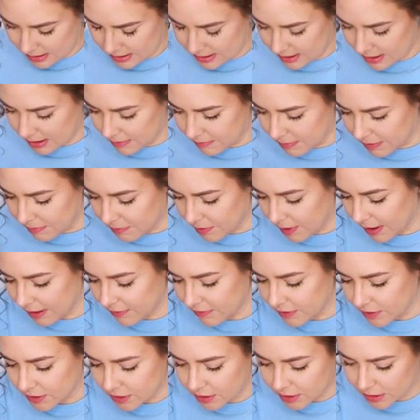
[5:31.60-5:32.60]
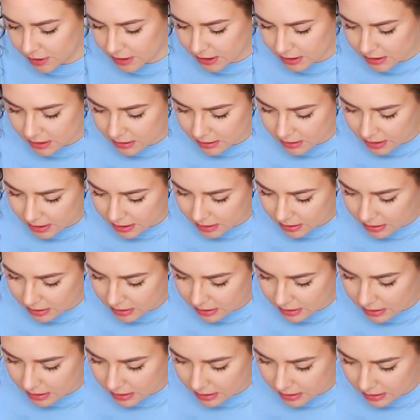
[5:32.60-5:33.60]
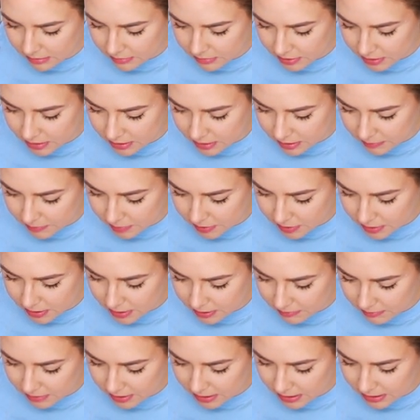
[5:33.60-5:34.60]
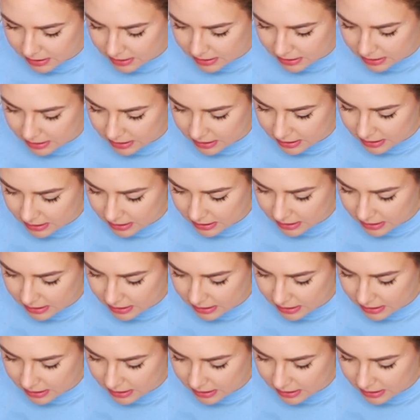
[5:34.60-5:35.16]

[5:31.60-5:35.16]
is how my breakfast cookie's looking. I'm just gonna put some of these in there.